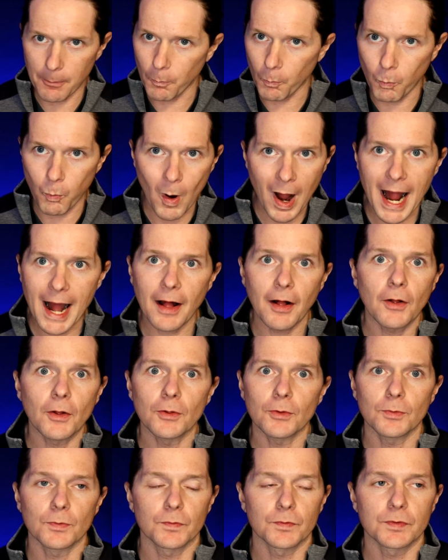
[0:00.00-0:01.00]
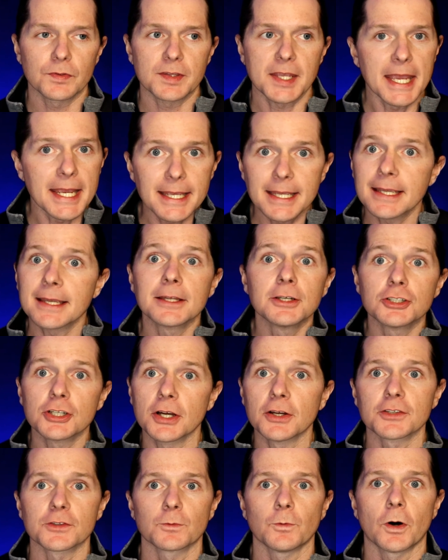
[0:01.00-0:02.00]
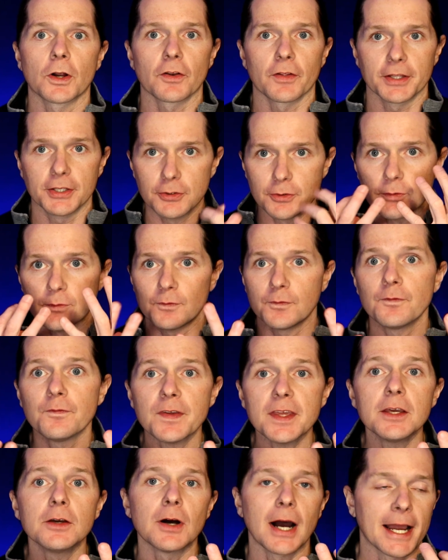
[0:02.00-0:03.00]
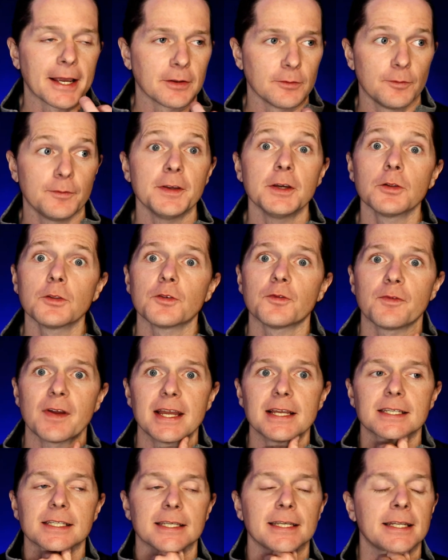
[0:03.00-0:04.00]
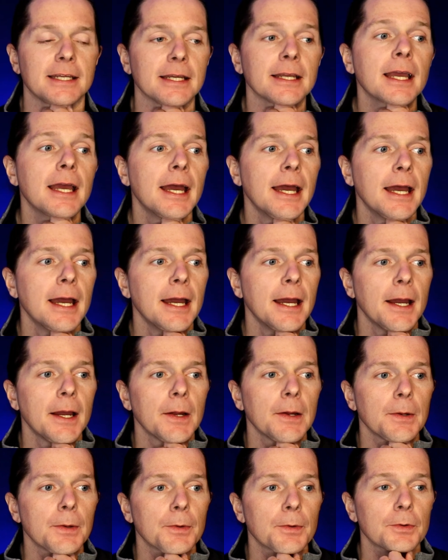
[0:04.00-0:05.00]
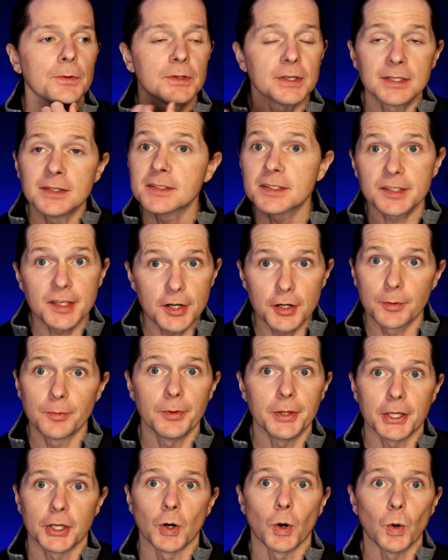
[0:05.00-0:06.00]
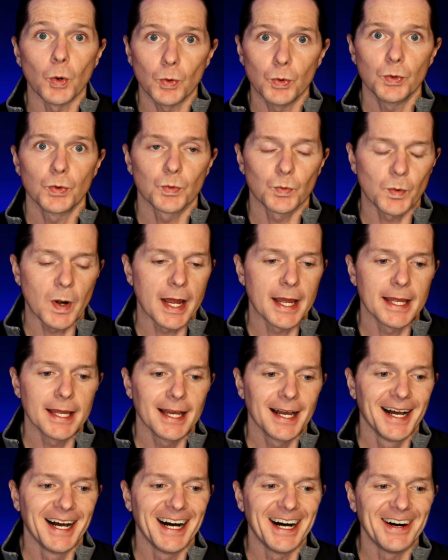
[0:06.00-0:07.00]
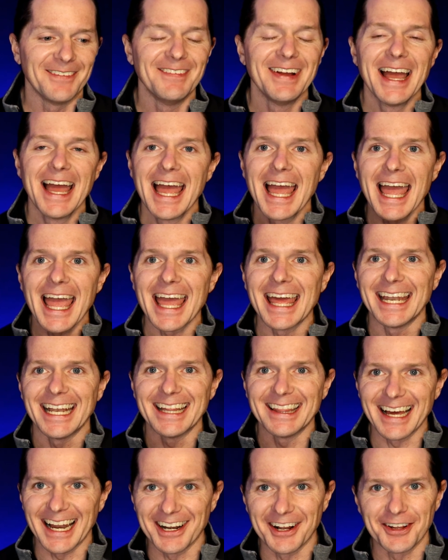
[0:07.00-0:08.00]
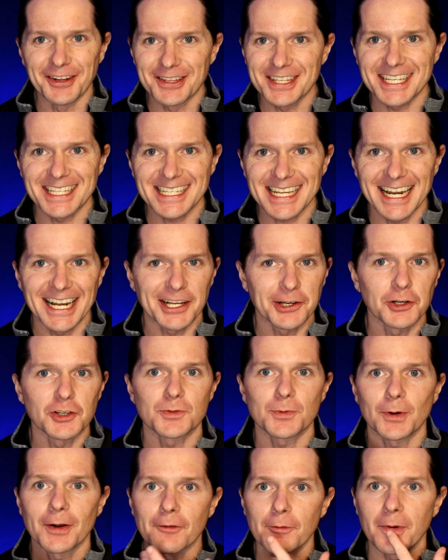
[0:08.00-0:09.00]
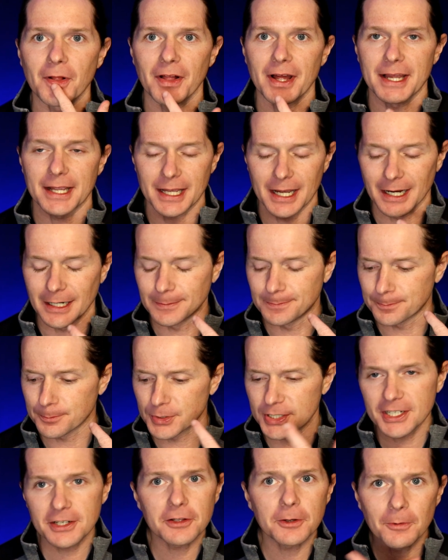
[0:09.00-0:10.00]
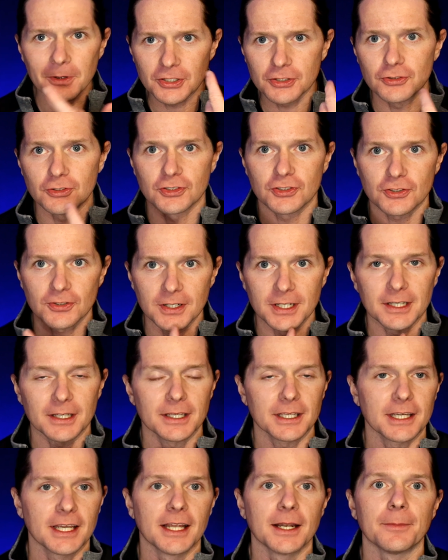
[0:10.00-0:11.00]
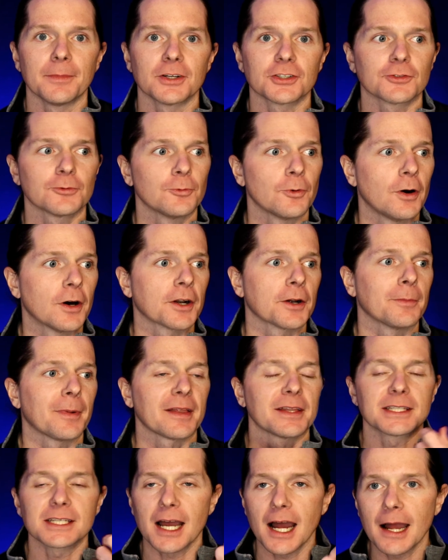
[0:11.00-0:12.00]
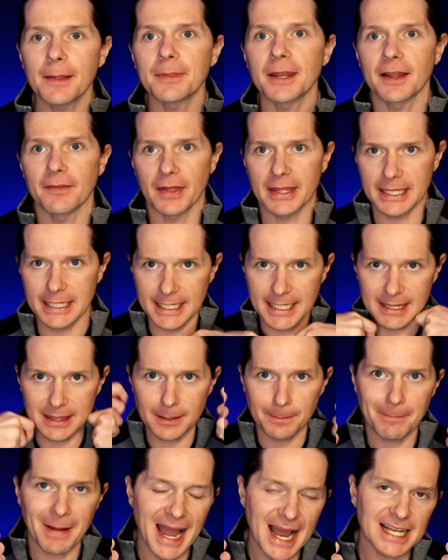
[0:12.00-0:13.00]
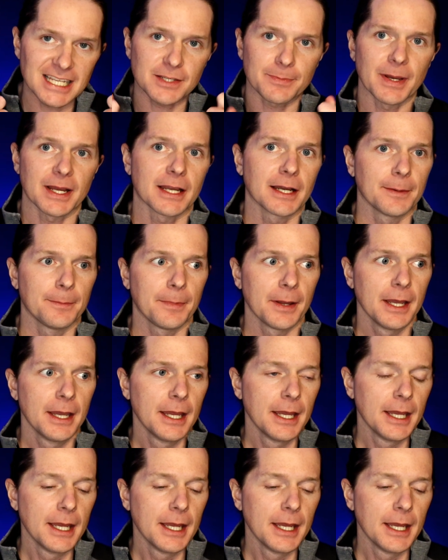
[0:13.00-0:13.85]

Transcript: While taking in gels and water, like I could feel the face getting considerably cold, right? And I know this is kind of gross, whatever, but like, particularly once you just drink in a bunch of water, by the time that I'd like get the mask back up,